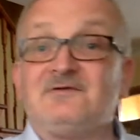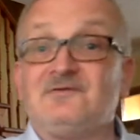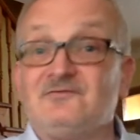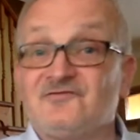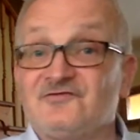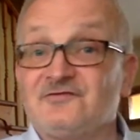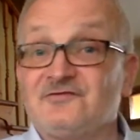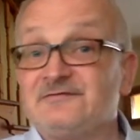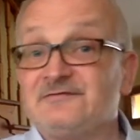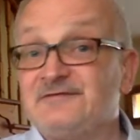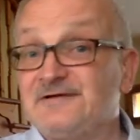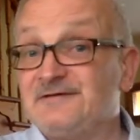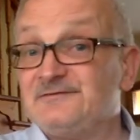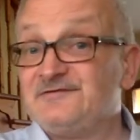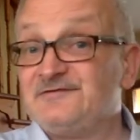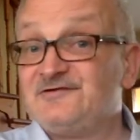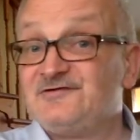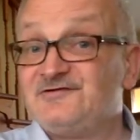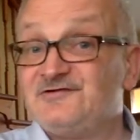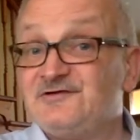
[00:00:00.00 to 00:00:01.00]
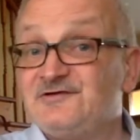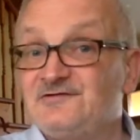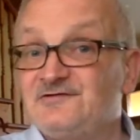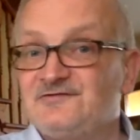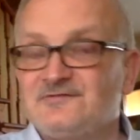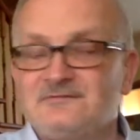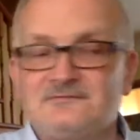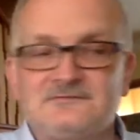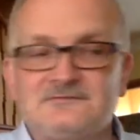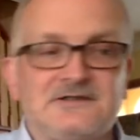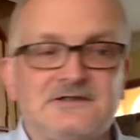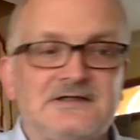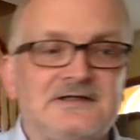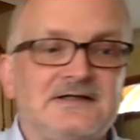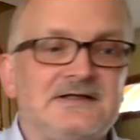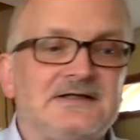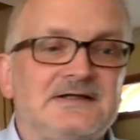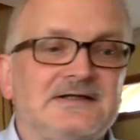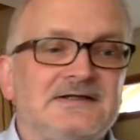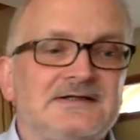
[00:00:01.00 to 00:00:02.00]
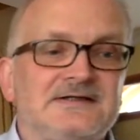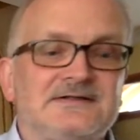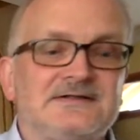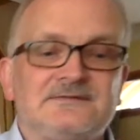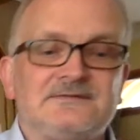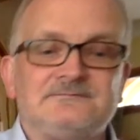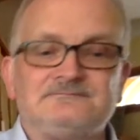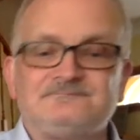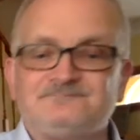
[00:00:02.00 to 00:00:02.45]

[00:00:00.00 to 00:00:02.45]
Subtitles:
who's stuck around, cheers. I